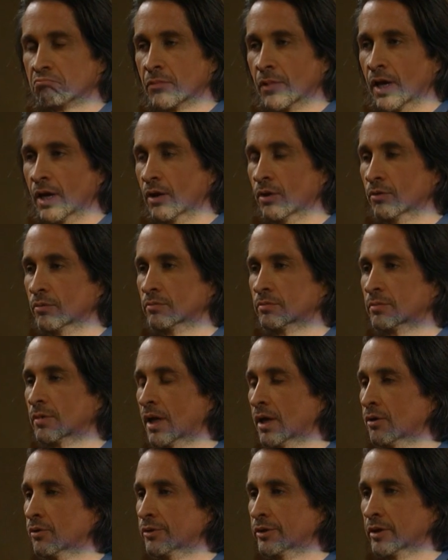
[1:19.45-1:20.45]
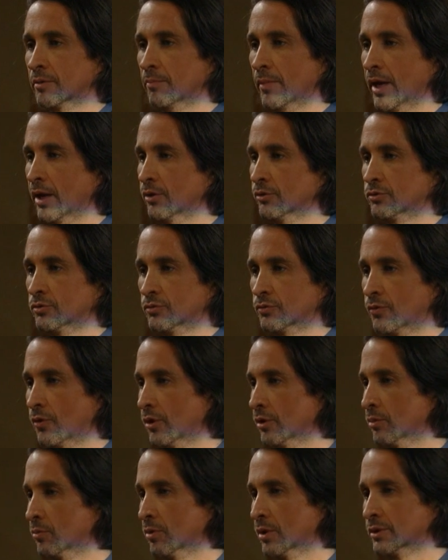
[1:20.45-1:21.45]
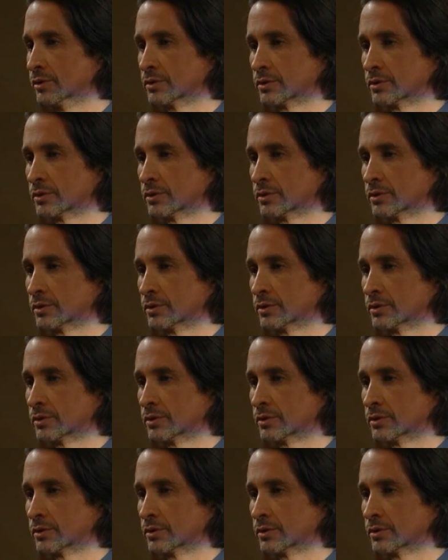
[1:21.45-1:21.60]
I don't think it matters whose fault it was.